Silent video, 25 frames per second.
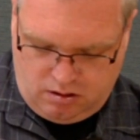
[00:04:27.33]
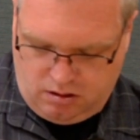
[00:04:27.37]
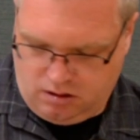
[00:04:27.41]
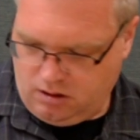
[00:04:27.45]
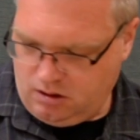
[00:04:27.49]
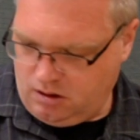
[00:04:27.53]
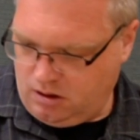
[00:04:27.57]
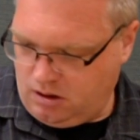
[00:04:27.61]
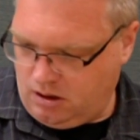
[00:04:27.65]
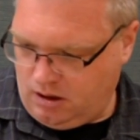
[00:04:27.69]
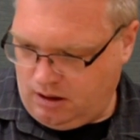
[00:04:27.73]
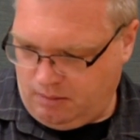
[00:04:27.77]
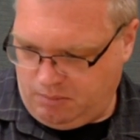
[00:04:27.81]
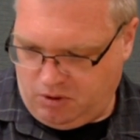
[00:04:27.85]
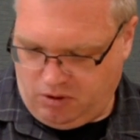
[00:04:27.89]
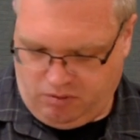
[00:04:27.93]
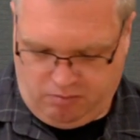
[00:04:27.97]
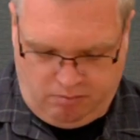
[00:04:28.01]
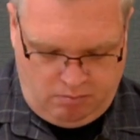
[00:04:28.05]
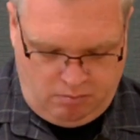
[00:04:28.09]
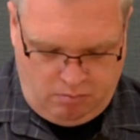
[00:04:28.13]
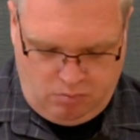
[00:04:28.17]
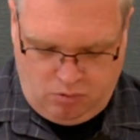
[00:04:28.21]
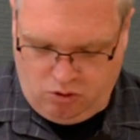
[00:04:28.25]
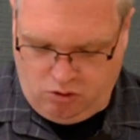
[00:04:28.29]
A couple
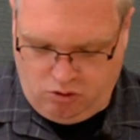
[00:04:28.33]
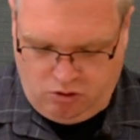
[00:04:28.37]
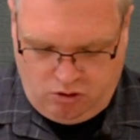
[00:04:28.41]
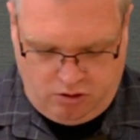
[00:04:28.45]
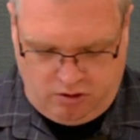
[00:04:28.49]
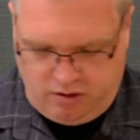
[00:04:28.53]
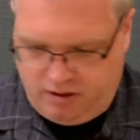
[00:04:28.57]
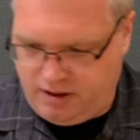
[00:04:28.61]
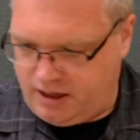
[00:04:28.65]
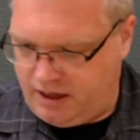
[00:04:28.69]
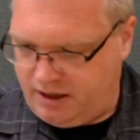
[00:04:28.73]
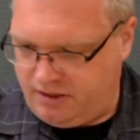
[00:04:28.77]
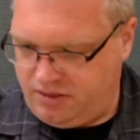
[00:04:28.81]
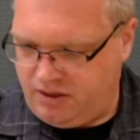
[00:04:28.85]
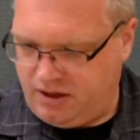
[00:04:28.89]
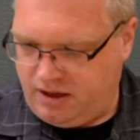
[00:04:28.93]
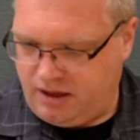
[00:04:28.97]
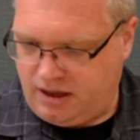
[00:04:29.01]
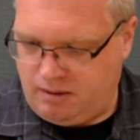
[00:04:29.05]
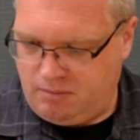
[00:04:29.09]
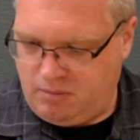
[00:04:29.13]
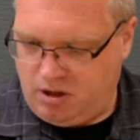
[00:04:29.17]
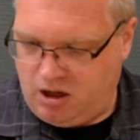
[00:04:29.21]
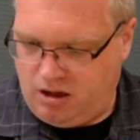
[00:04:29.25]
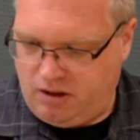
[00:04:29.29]
more, and I think
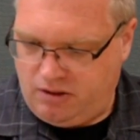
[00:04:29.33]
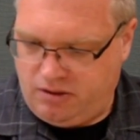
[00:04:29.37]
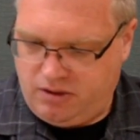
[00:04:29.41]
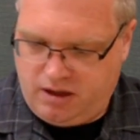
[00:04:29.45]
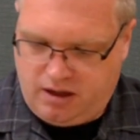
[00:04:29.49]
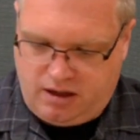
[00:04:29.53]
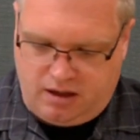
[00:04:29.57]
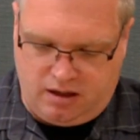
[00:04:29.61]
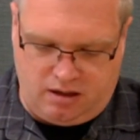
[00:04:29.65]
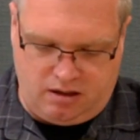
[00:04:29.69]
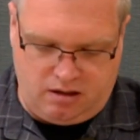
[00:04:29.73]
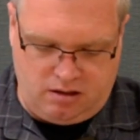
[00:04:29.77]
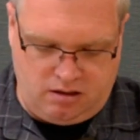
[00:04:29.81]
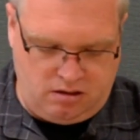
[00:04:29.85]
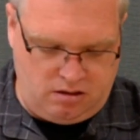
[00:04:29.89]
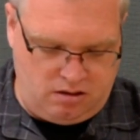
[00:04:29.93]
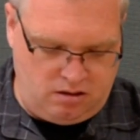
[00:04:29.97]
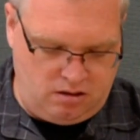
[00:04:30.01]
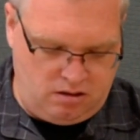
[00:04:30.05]
I'm all there.